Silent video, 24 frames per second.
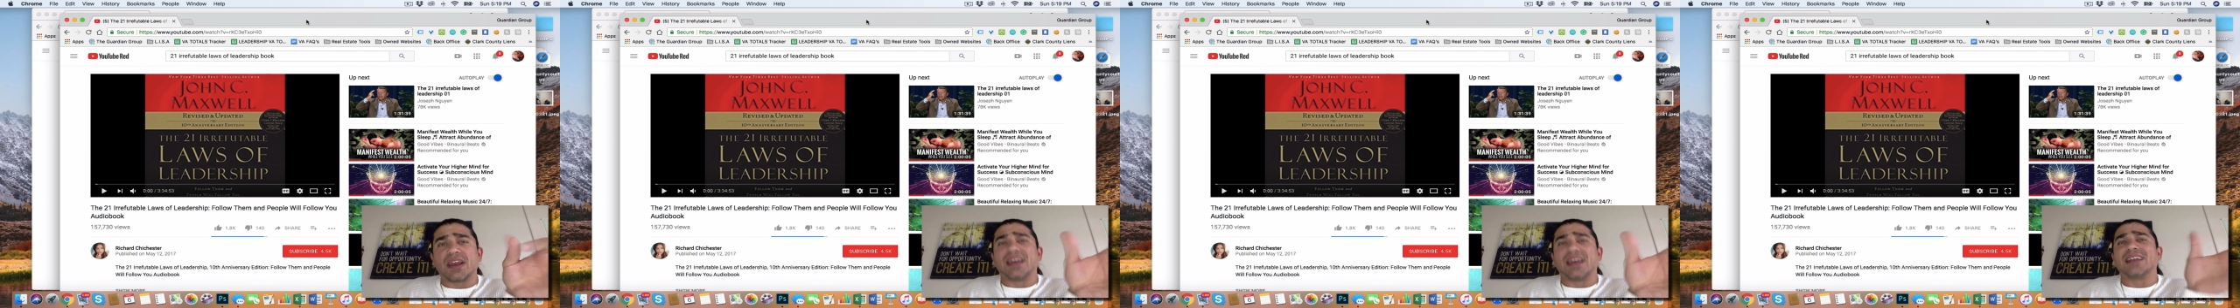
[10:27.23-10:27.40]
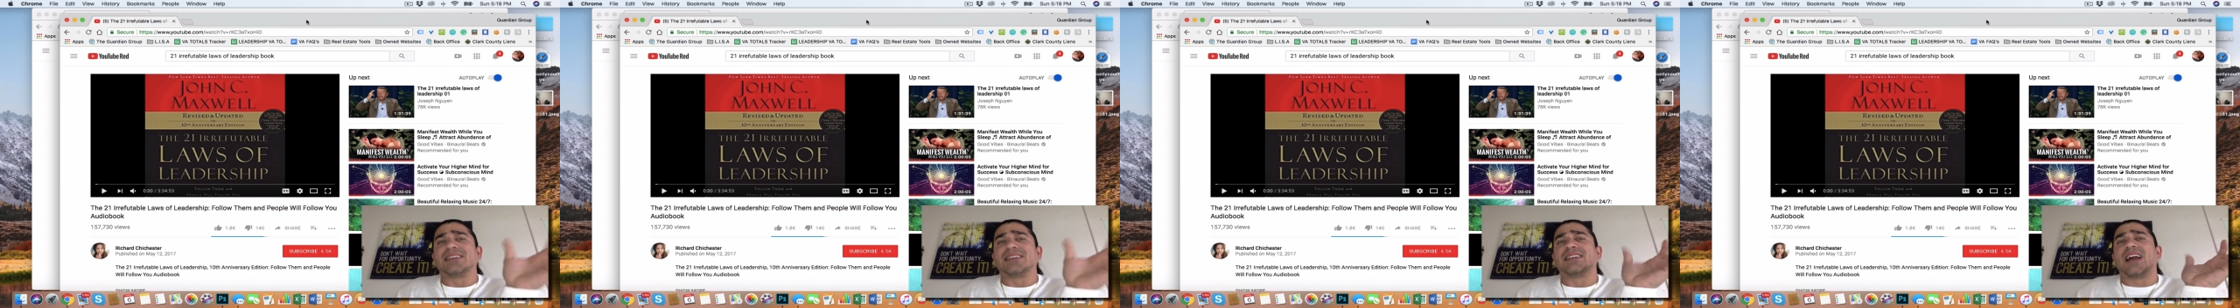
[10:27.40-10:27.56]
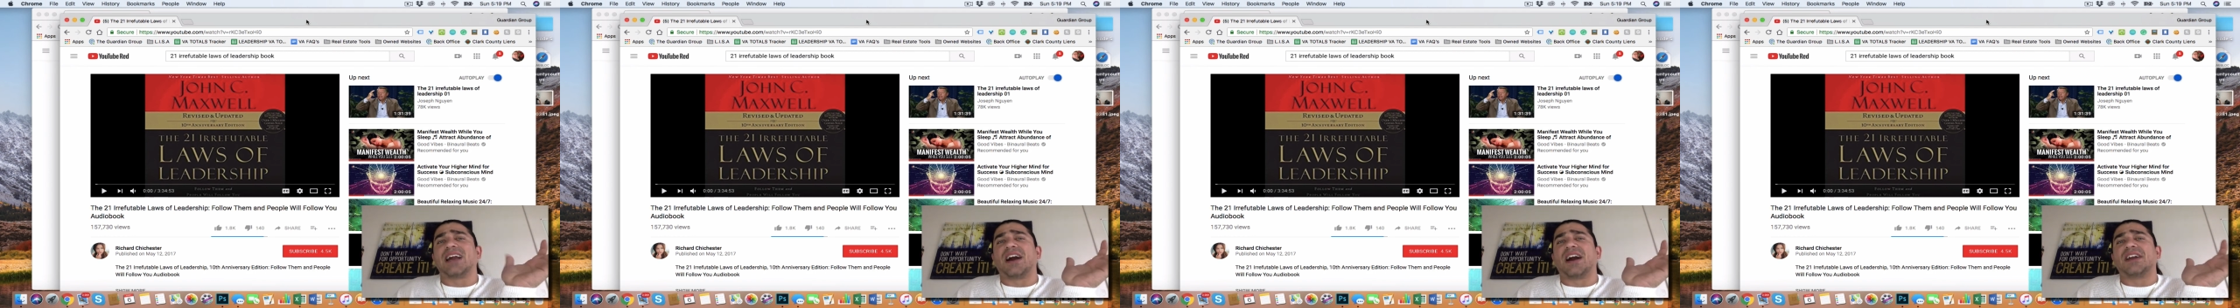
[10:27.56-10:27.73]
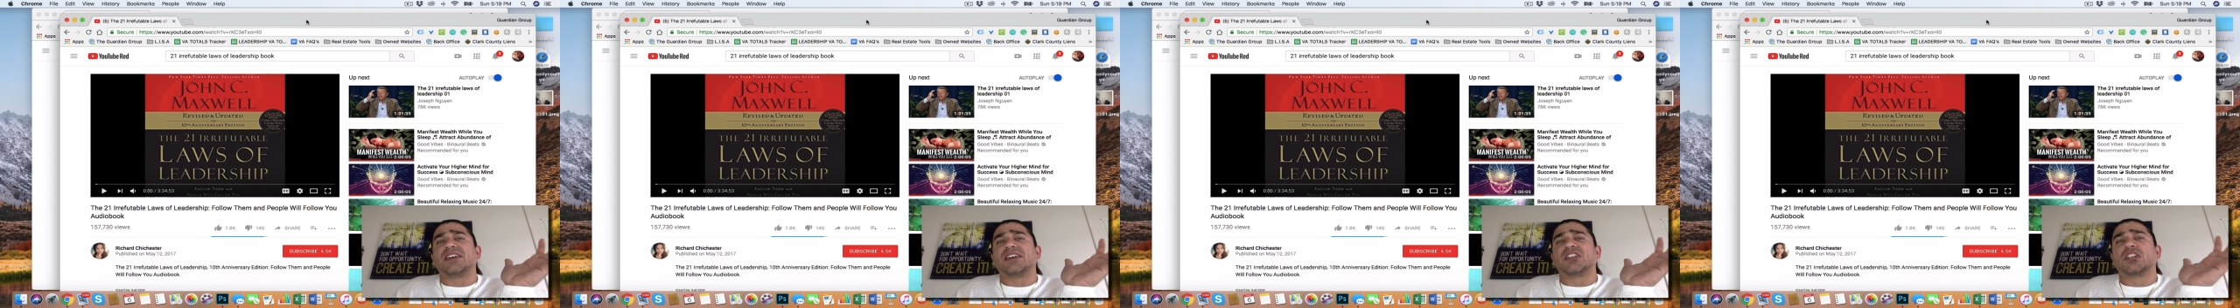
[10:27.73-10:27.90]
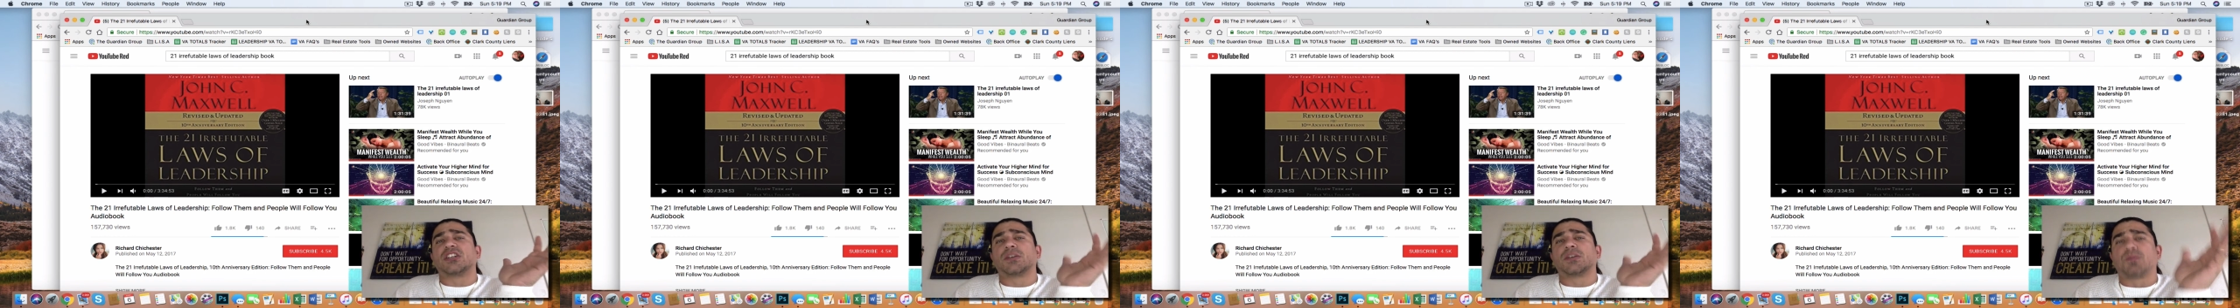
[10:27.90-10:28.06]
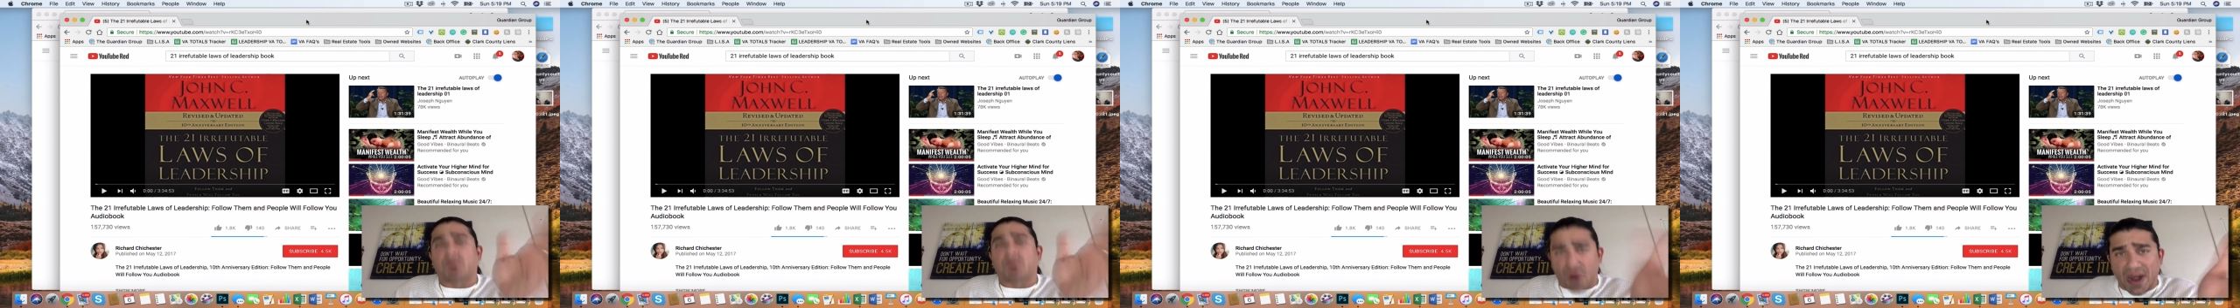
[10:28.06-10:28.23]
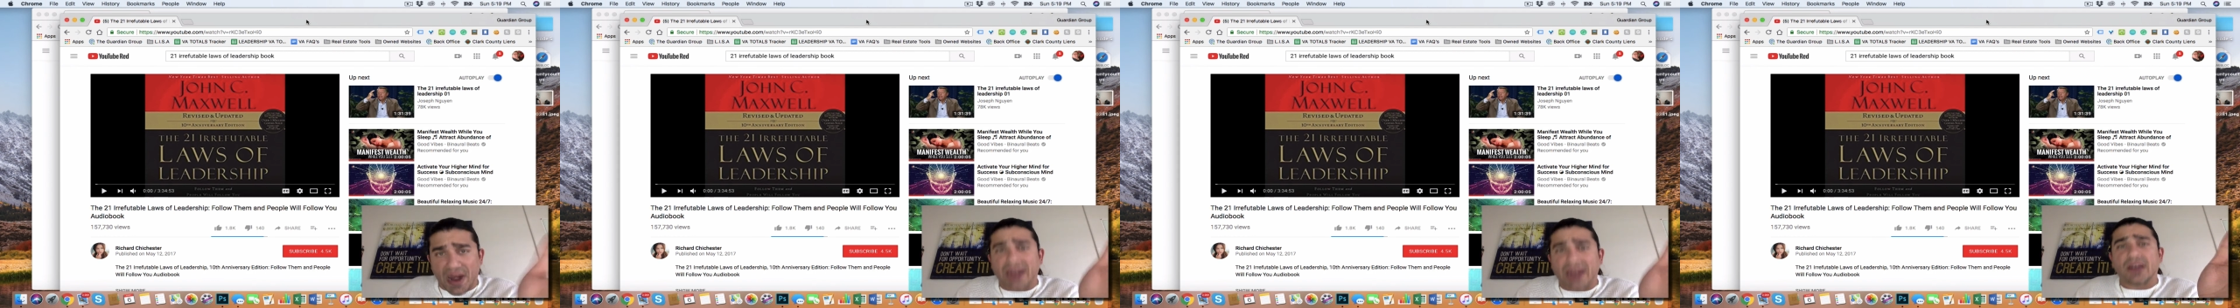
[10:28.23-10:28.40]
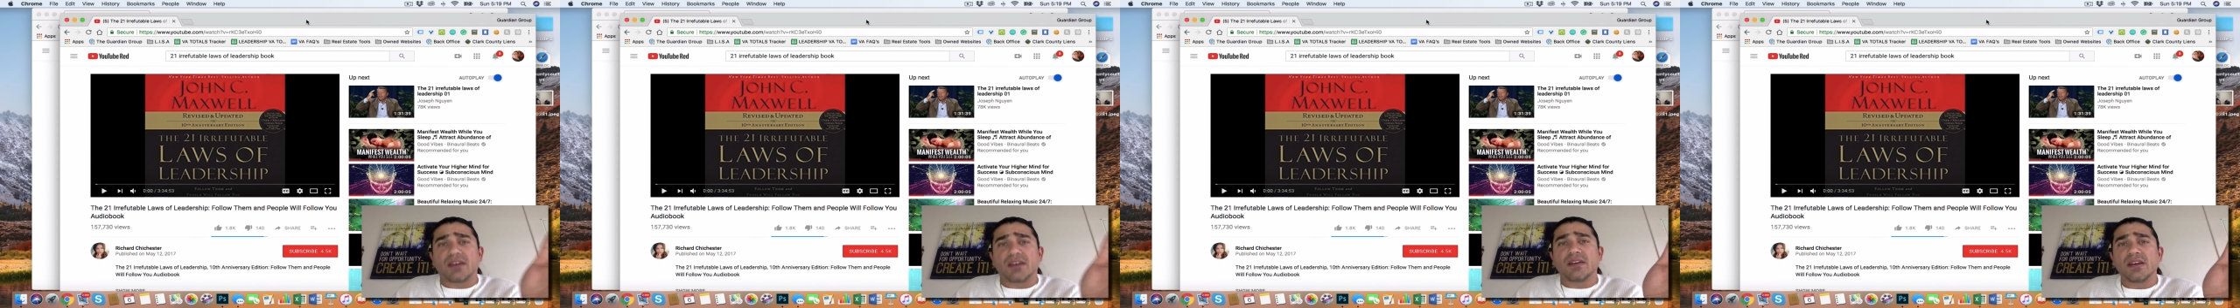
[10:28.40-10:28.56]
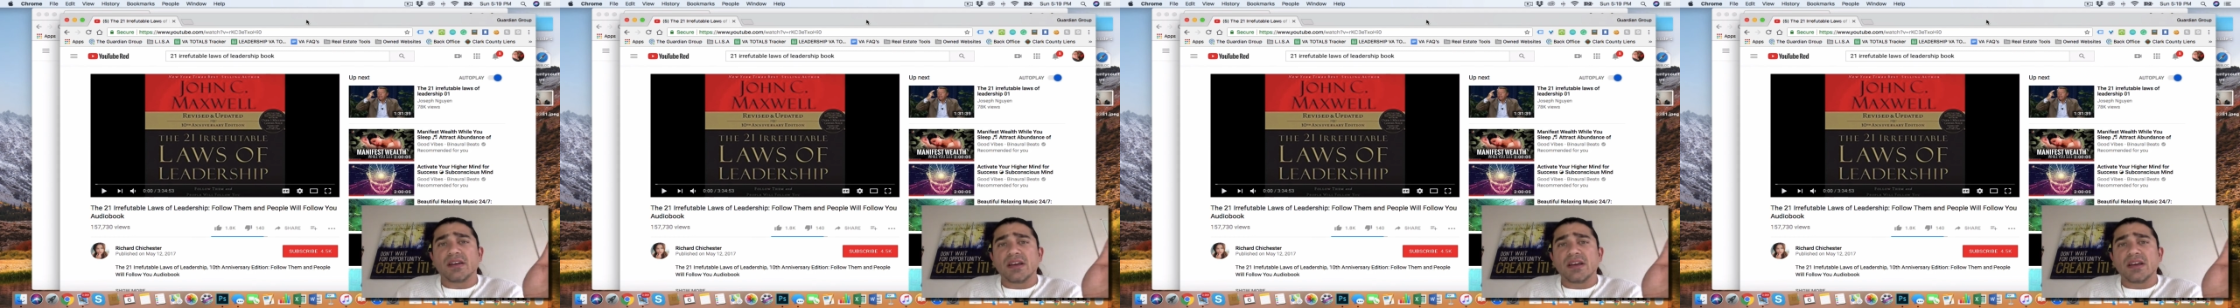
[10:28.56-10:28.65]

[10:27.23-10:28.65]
it is not a sprint.